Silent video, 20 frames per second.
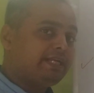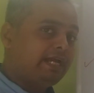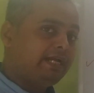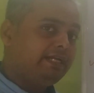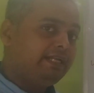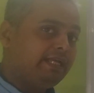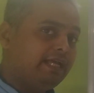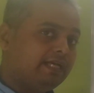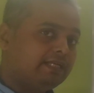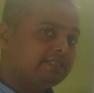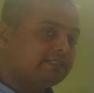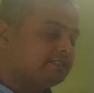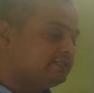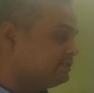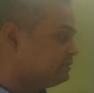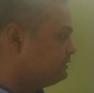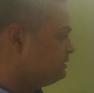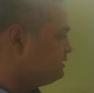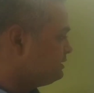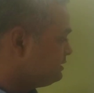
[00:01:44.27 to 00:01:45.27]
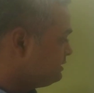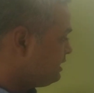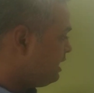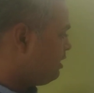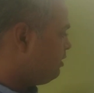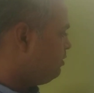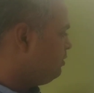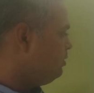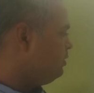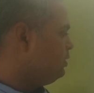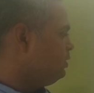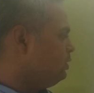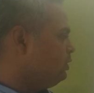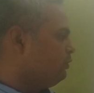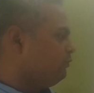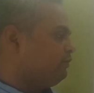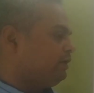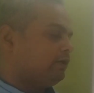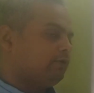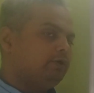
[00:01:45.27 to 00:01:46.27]
ideas. Now,
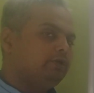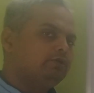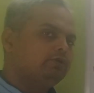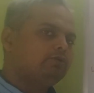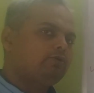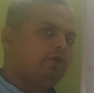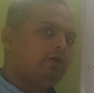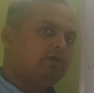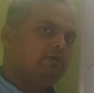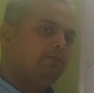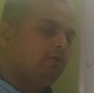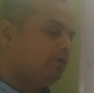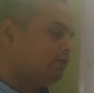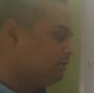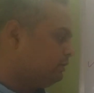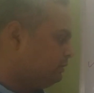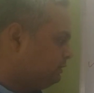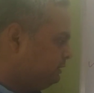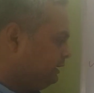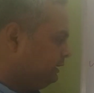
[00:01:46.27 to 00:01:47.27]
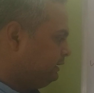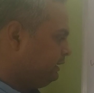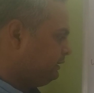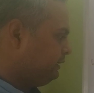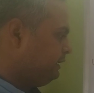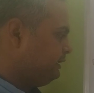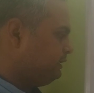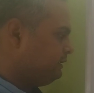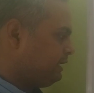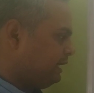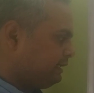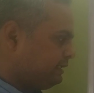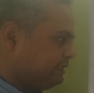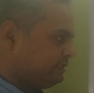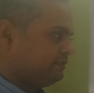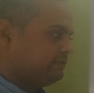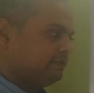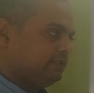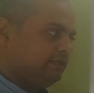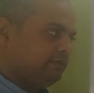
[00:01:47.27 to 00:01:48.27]
we are going to talk about the other thing that
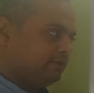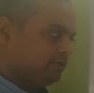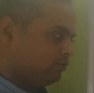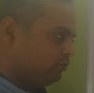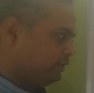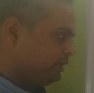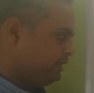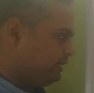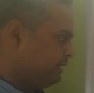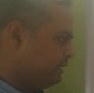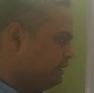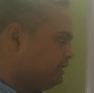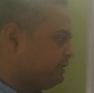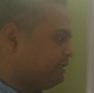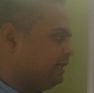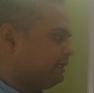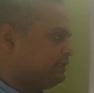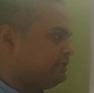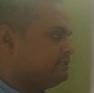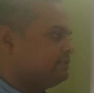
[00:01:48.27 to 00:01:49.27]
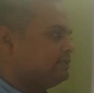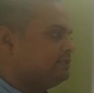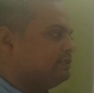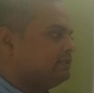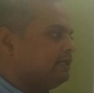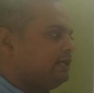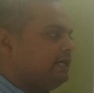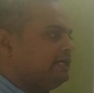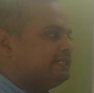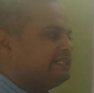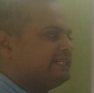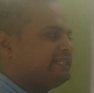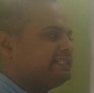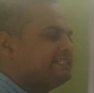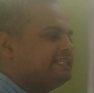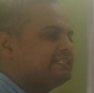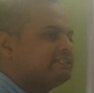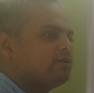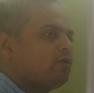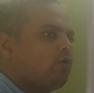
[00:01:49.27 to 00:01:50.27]
is included in it, that is
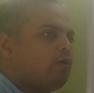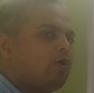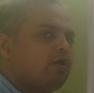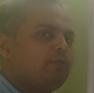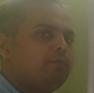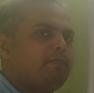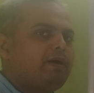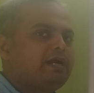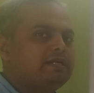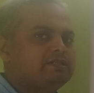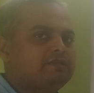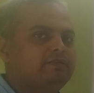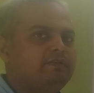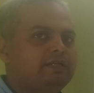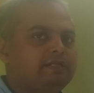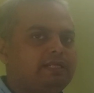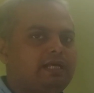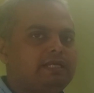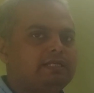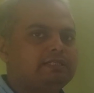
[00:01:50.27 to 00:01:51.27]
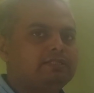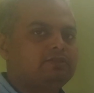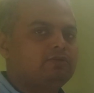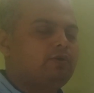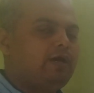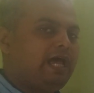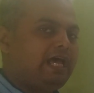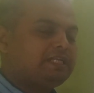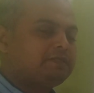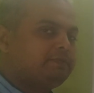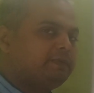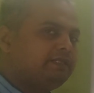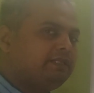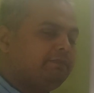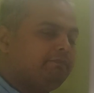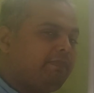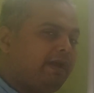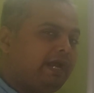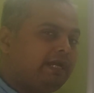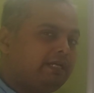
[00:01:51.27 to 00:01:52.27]
addresses all parts of the task. So as per
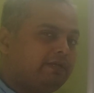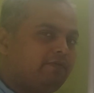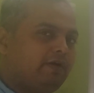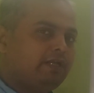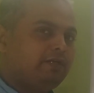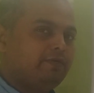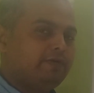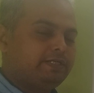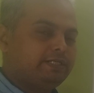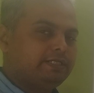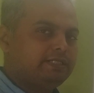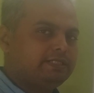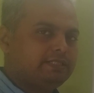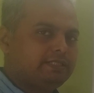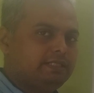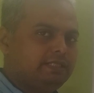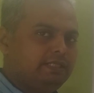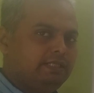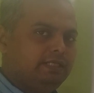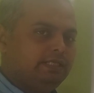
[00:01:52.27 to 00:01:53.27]
the band evaluators,